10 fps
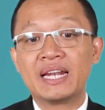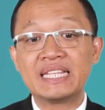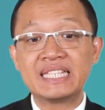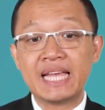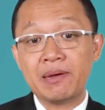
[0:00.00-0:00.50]

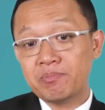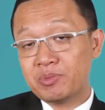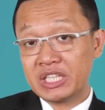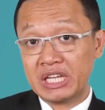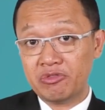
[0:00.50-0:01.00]
The
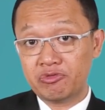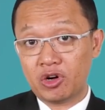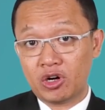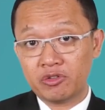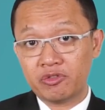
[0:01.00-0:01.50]
sample
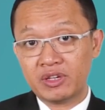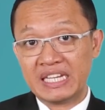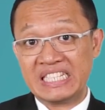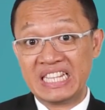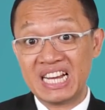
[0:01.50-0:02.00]
involved
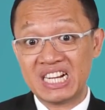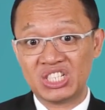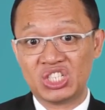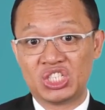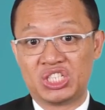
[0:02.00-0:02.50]
is
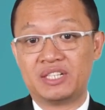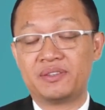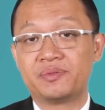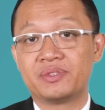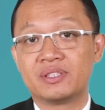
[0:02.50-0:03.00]
large.
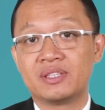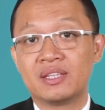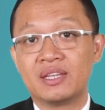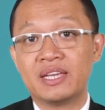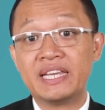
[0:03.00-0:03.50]

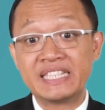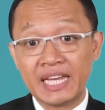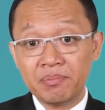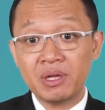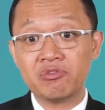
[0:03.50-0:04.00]
It
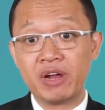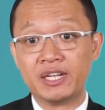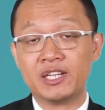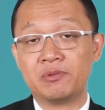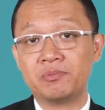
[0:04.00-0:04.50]
can be
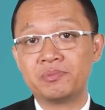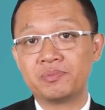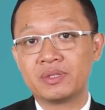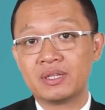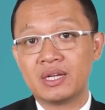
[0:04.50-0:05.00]
random,
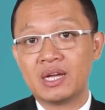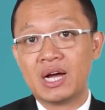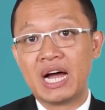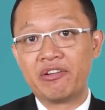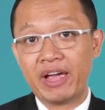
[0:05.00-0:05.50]

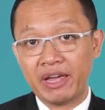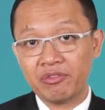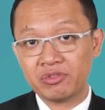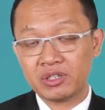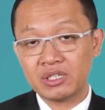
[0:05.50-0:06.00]

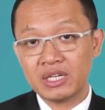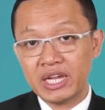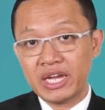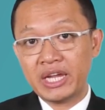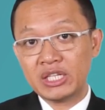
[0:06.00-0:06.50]
however,
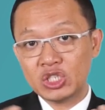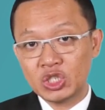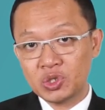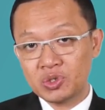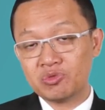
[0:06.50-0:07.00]
it
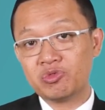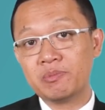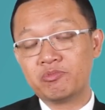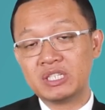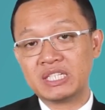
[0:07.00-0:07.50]
should
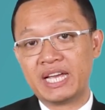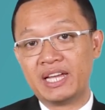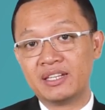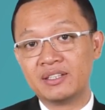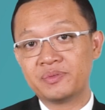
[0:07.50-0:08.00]

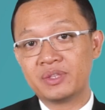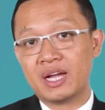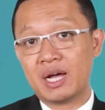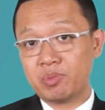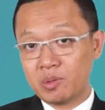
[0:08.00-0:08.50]
represent
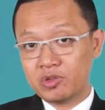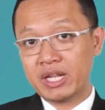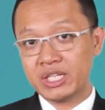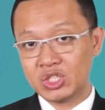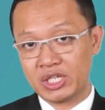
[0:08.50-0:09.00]
a
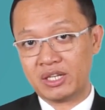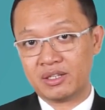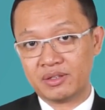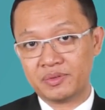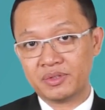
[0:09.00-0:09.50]

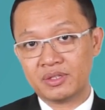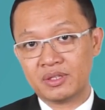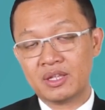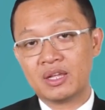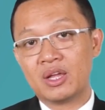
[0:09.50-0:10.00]
population.
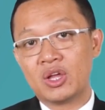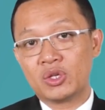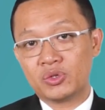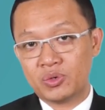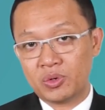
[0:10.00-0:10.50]

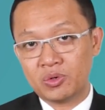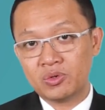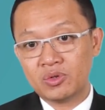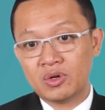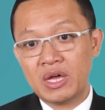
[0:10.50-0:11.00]

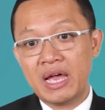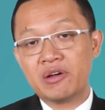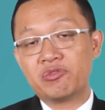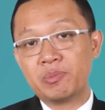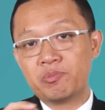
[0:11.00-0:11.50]
So,
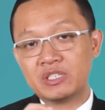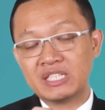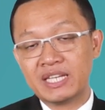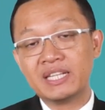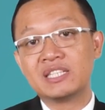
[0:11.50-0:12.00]

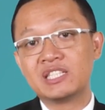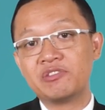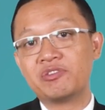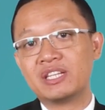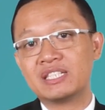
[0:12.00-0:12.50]

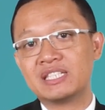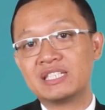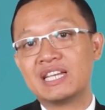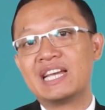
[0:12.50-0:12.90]
representativeness